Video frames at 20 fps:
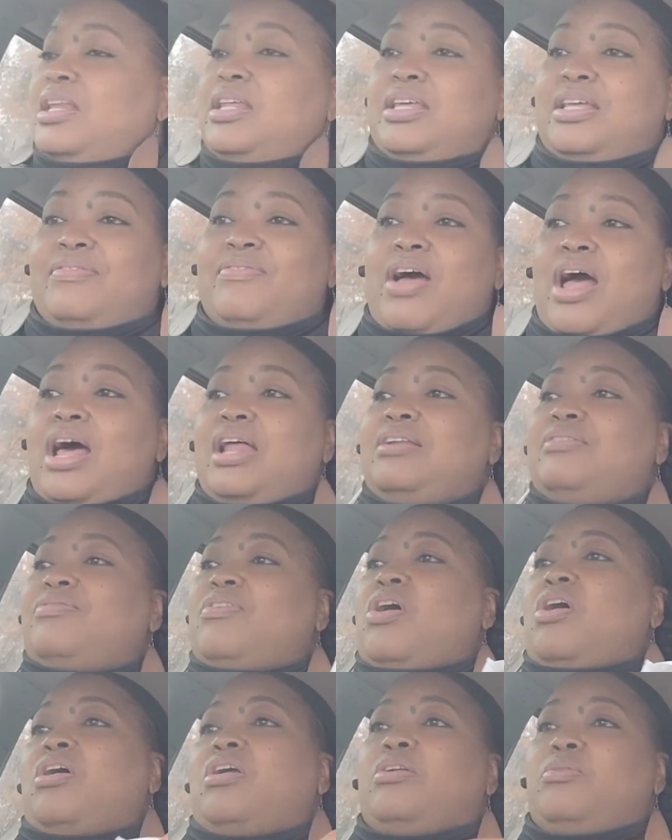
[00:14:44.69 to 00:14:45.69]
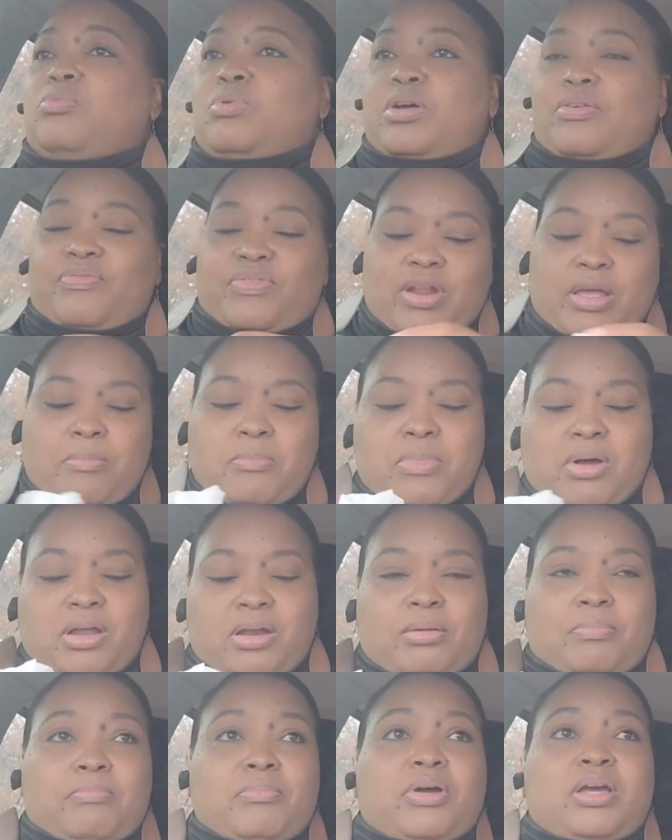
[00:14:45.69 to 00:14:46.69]
it'll give Olive Garden a run for their
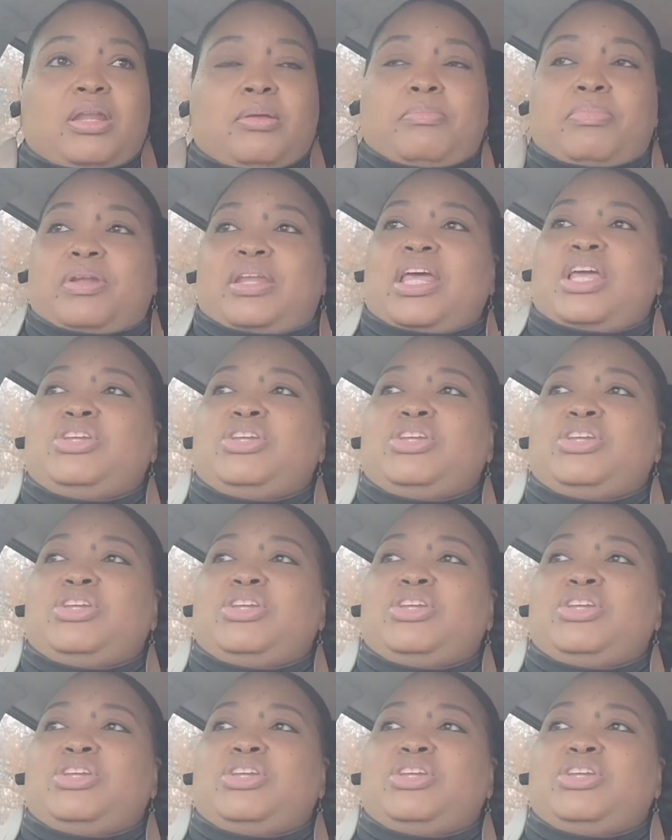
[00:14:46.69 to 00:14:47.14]
money.